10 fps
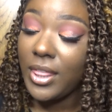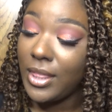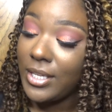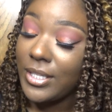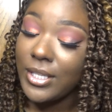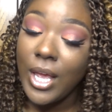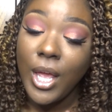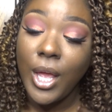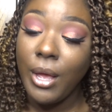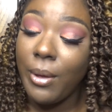this
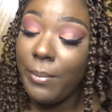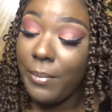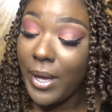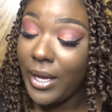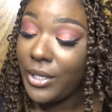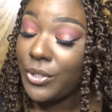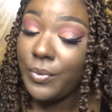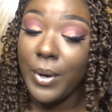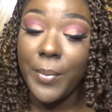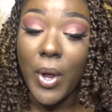might
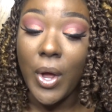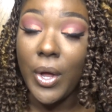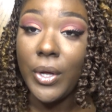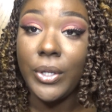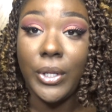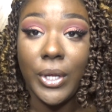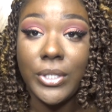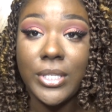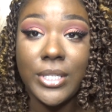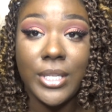trump all
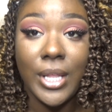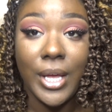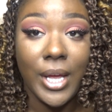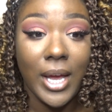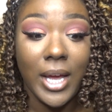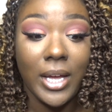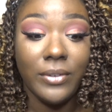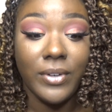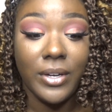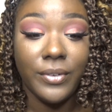glosses that
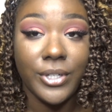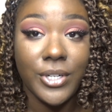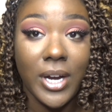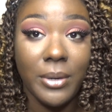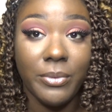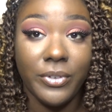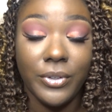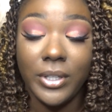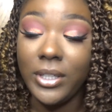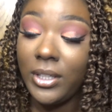I've ever tried
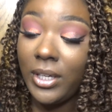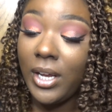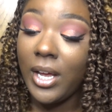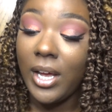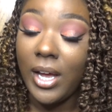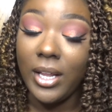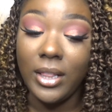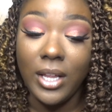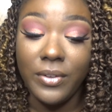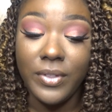before. I
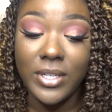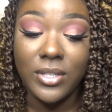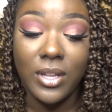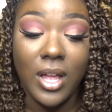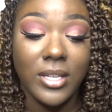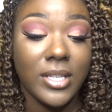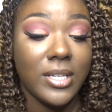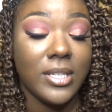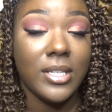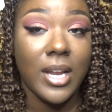love this gloss.
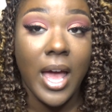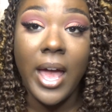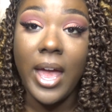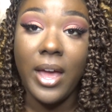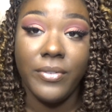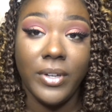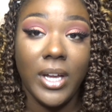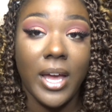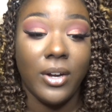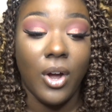It's not
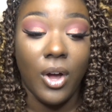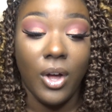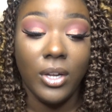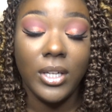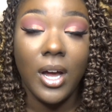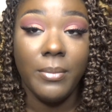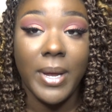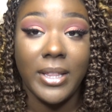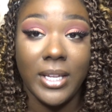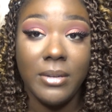heavy at all on
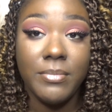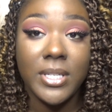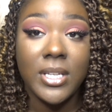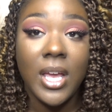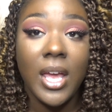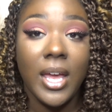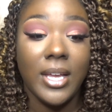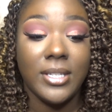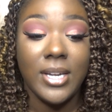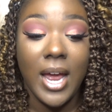my lips.
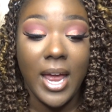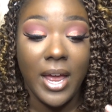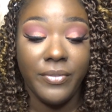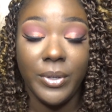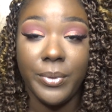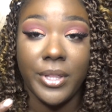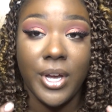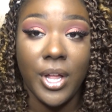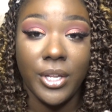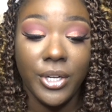It's not heavy with
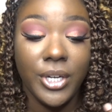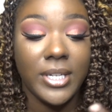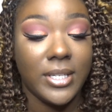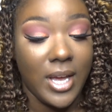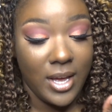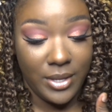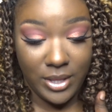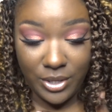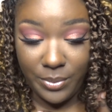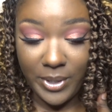color. It's got a
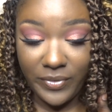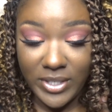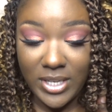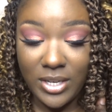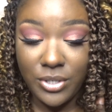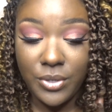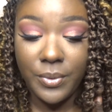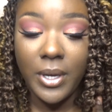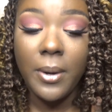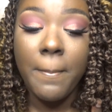little bit of a tint
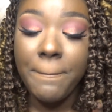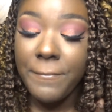to it.